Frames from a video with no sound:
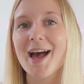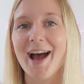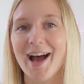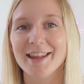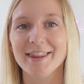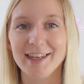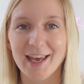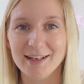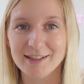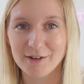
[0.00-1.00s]
at the
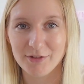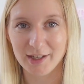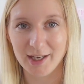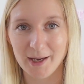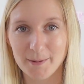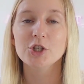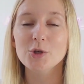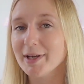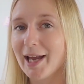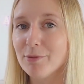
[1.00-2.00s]
end of the year. So
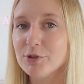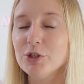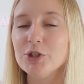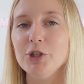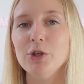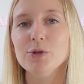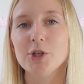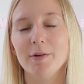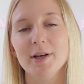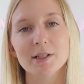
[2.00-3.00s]
accountants use
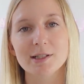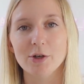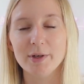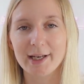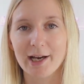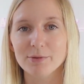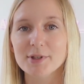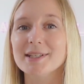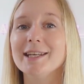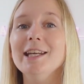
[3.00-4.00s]
director's loan accounts
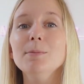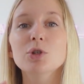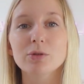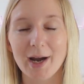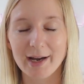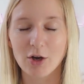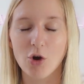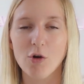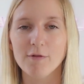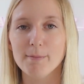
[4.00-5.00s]
to keep track
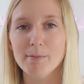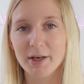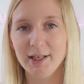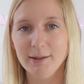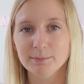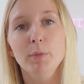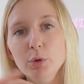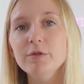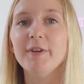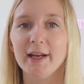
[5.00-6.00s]
of money
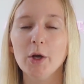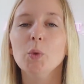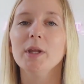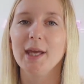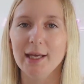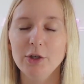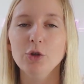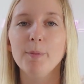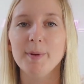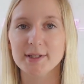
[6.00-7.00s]
moving within
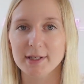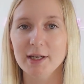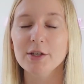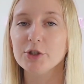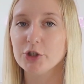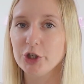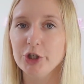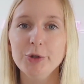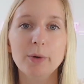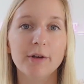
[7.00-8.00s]
your business
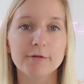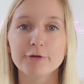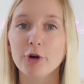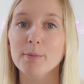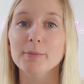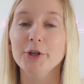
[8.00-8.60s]
to and from